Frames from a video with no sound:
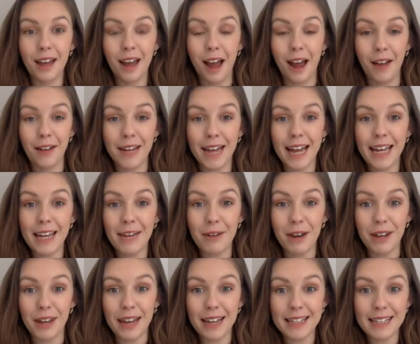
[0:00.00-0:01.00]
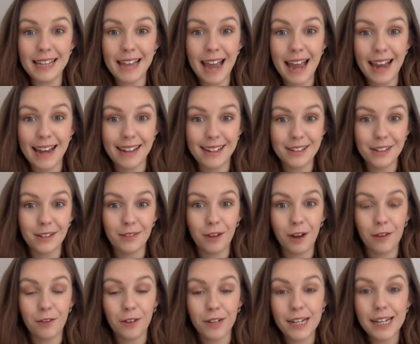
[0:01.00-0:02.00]
Okay, you one, that is the end of our
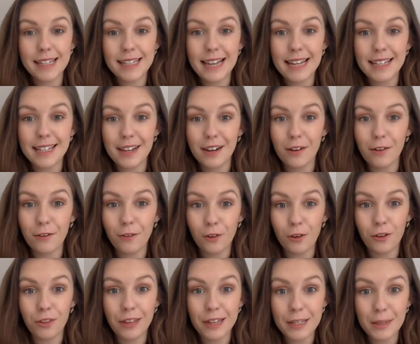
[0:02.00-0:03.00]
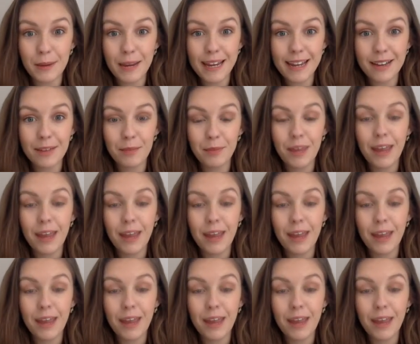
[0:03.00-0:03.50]
phonics lesson for this week.